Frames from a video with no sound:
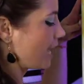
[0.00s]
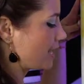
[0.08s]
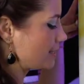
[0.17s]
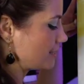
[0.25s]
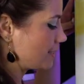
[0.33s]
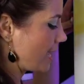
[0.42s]

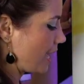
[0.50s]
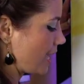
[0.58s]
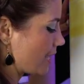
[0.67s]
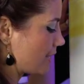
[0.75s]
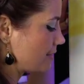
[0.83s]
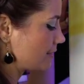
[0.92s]
eight
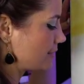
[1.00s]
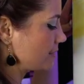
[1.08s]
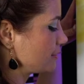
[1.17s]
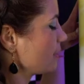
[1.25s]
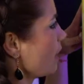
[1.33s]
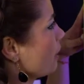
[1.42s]
days,
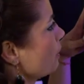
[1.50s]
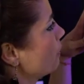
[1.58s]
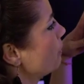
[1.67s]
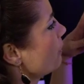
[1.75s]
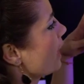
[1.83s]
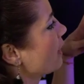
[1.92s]

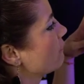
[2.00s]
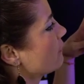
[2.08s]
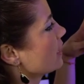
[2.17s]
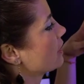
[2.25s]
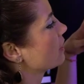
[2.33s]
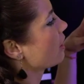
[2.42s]
so I
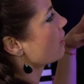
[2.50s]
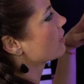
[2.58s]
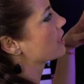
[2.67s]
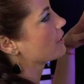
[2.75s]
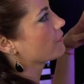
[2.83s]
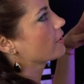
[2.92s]
figure I'll
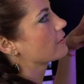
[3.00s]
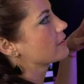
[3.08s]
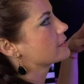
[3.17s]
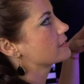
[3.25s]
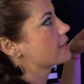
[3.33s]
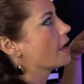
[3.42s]
give her
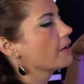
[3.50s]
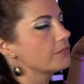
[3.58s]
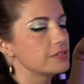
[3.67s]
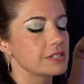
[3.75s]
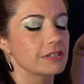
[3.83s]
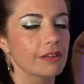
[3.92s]
this
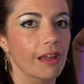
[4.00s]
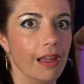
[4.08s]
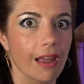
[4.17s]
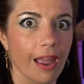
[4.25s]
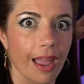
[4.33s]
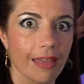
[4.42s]
gift
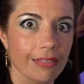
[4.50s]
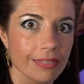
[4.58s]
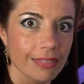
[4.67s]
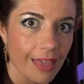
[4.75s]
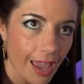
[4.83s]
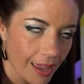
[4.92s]
and
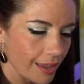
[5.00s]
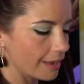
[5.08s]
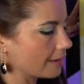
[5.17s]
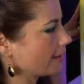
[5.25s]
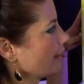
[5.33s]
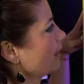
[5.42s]

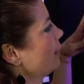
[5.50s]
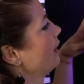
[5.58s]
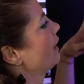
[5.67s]
then